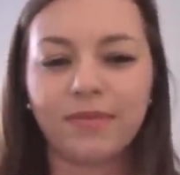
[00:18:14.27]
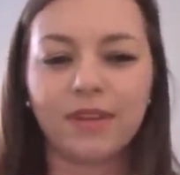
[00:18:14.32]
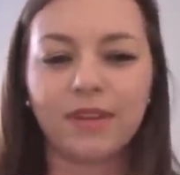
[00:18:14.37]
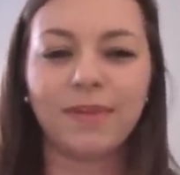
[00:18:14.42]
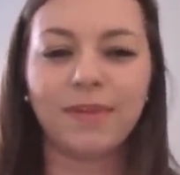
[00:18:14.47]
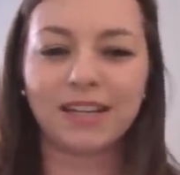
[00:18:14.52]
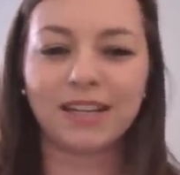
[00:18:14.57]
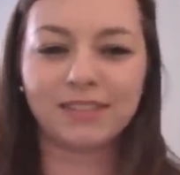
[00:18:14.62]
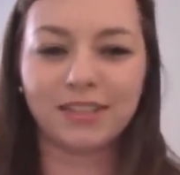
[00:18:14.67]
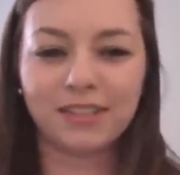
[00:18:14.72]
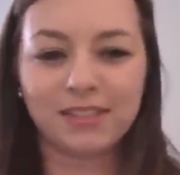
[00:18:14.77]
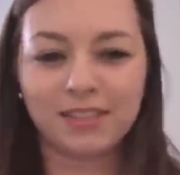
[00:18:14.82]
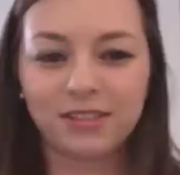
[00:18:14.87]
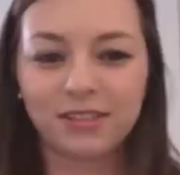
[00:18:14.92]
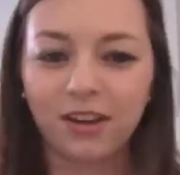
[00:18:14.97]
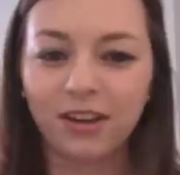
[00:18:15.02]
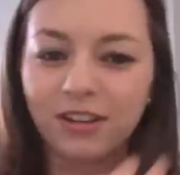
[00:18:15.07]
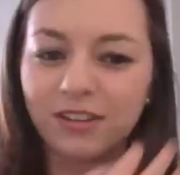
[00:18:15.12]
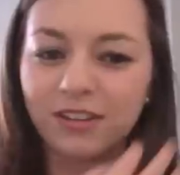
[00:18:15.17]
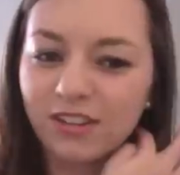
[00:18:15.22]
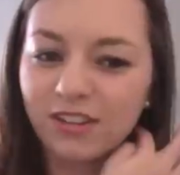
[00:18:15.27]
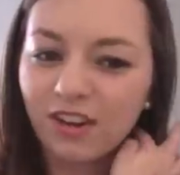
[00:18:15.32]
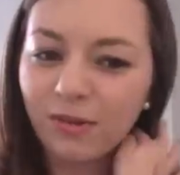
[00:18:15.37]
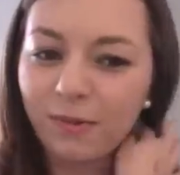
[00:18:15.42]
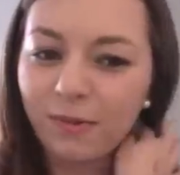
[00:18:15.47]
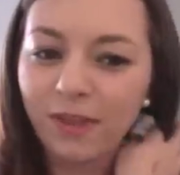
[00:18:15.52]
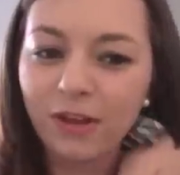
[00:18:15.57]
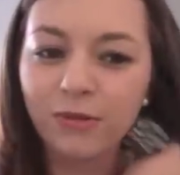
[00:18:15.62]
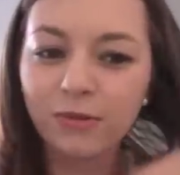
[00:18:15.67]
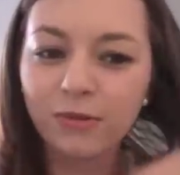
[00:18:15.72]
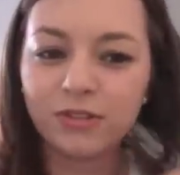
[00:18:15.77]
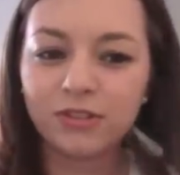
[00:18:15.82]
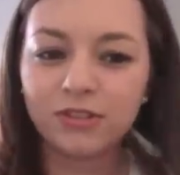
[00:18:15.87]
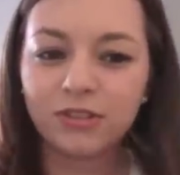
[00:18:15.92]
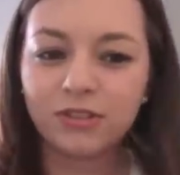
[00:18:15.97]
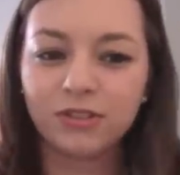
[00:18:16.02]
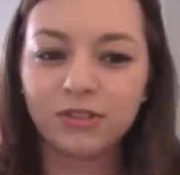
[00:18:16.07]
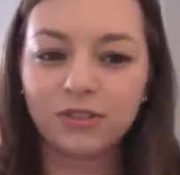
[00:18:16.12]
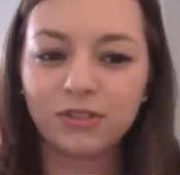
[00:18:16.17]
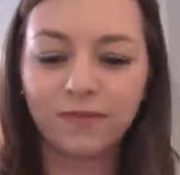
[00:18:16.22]
Maxx does designer stuff, but they also
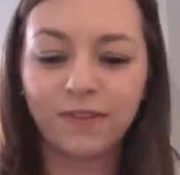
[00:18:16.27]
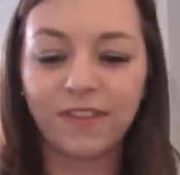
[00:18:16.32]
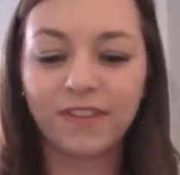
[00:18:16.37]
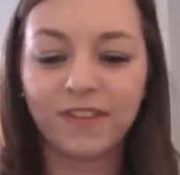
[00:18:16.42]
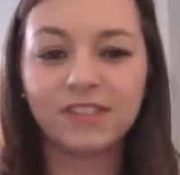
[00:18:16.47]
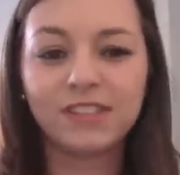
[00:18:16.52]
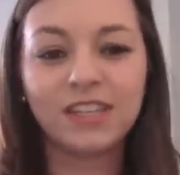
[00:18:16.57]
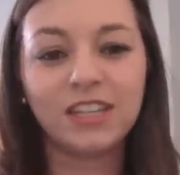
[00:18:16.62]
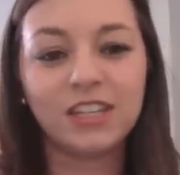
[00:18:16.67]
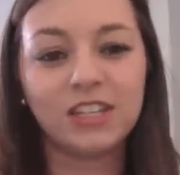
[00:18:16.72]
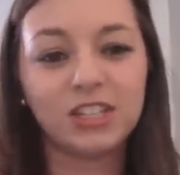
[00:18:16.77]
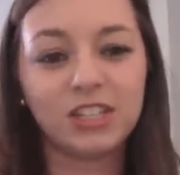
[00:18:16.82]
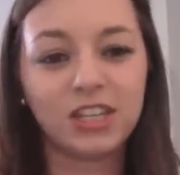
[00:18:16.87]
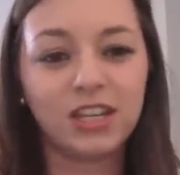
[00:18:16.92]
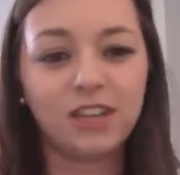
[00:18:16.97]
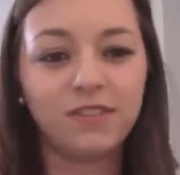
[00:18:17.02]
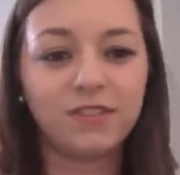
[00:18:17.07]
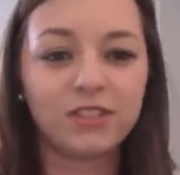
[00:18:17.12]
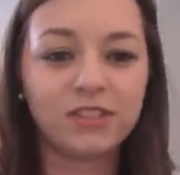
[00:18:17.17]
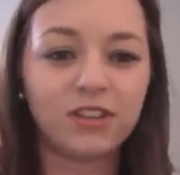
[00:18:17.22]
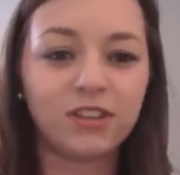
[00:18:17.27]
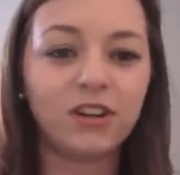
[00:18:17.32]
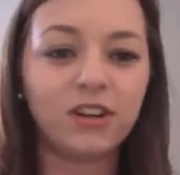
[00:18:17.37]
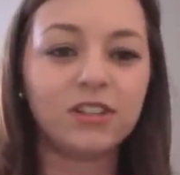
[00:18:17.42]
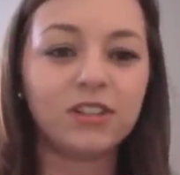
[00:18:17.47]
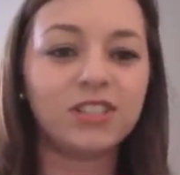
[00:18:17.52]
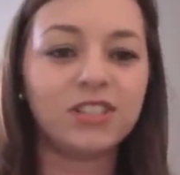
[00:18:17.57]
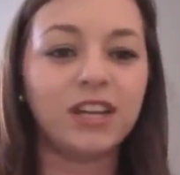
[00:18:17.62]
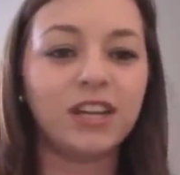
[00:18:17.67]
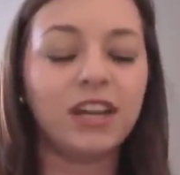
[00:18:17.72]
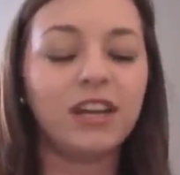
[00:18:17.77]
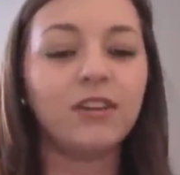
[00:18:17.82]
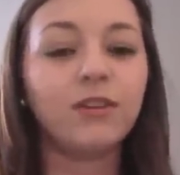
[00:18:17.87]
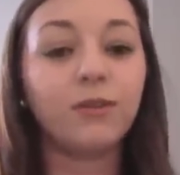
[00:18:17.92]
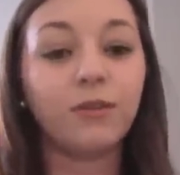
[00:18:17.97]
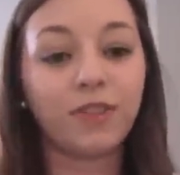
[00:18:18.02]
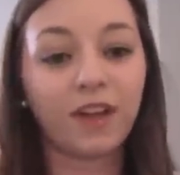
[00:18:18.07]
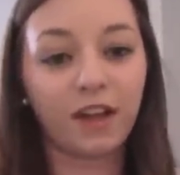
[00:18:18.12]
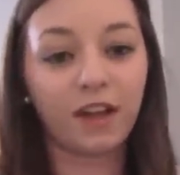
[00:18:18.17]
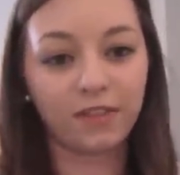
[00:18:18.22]
do sort of like the D&G, Versace and
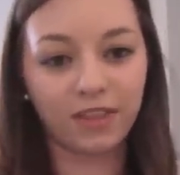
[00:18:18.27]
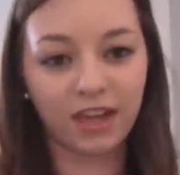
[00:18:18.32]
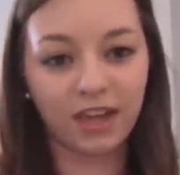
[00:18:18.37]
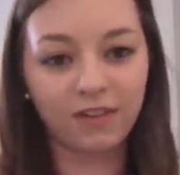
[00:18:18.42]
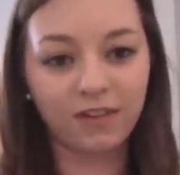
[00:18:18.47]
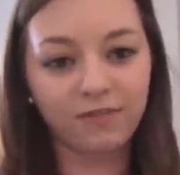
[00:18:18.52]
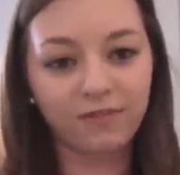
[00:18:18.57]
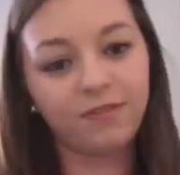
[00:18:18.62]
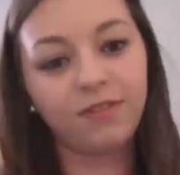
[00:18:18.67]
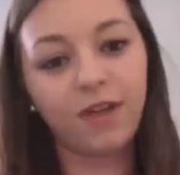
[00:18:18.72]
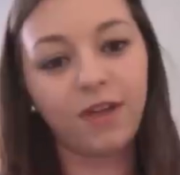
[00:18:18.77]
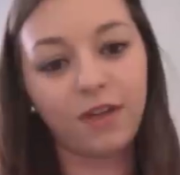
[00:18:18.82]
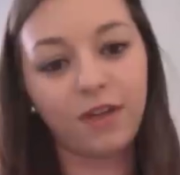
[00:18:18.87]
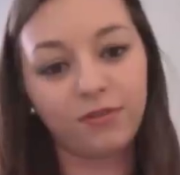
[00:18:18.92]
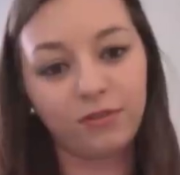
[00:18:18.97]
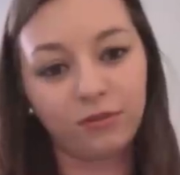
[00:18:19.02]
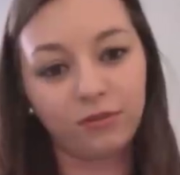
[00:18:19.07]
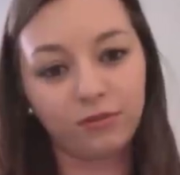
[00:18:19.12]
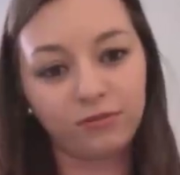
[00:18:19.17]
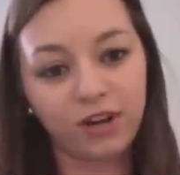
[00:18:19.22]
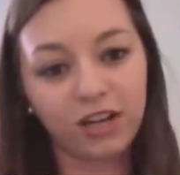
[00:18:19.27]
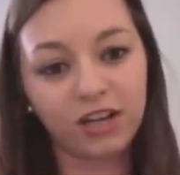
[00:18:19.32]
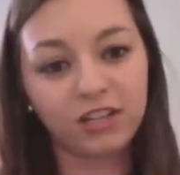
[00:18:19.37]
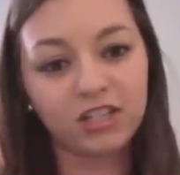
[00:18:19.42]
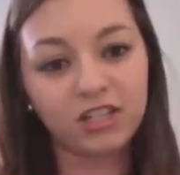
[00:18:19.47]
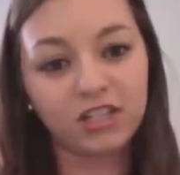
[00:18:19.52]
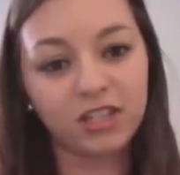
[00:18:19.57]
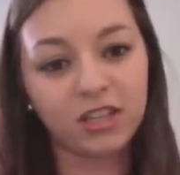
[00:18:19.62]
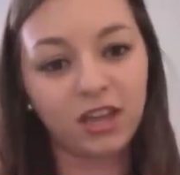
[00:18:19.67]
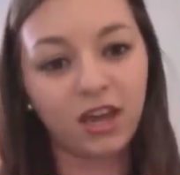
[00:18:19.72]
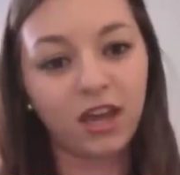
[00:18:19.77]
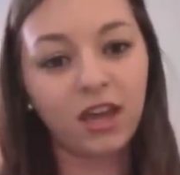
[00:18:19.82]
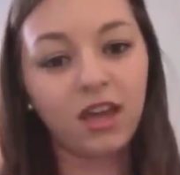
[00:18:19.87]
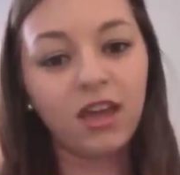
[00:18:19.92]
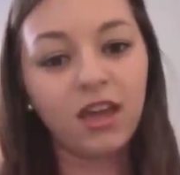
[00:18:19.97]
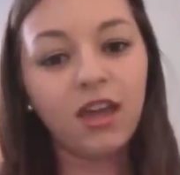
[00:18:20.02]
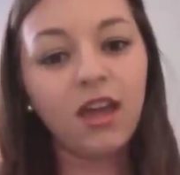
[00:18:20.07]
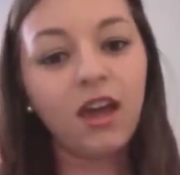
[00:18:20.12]
all that. They have that sort of range there.